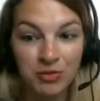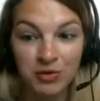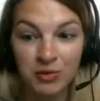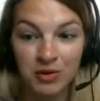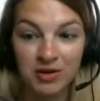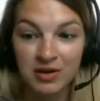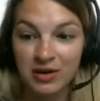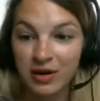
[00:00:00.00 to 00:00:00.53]

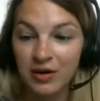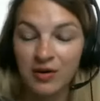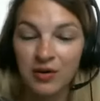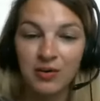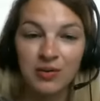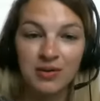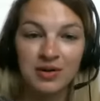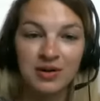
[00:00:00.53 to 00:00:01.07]
want to
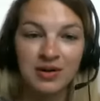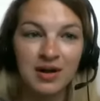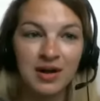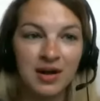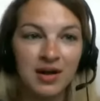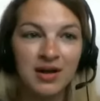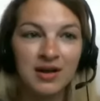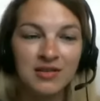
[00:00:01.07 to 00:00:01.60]
know, and
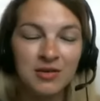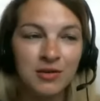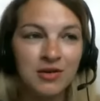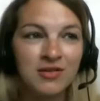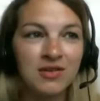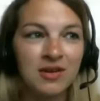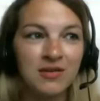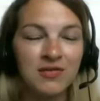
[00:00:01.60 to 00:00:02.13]
it's
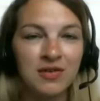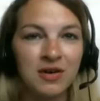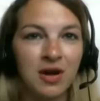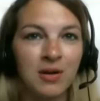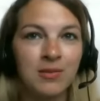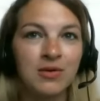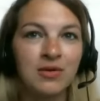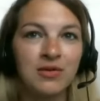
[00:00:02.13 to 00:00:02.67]
always like
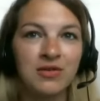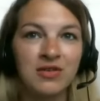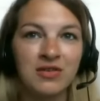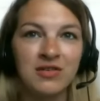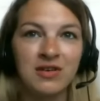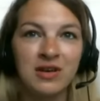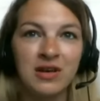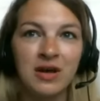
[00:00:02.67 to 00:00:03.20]
phenomenal to
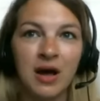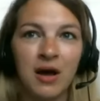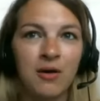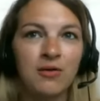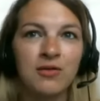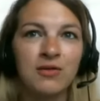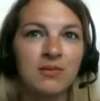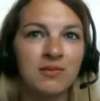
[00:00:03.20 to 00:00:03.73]
see
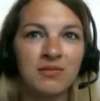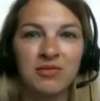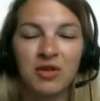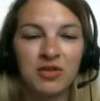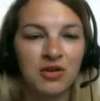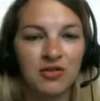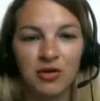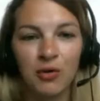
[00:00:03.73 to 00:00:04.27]
how
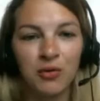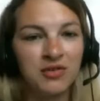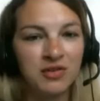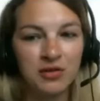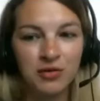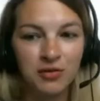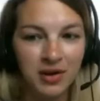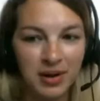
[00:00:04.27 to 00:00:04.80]
there's always a
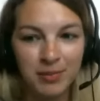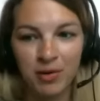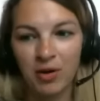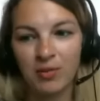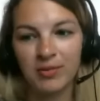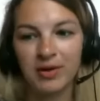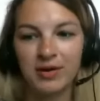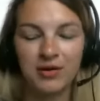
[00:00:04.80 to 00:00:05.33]
new light
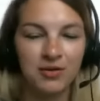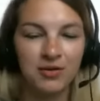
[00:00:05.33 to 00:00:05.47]
bulb that goes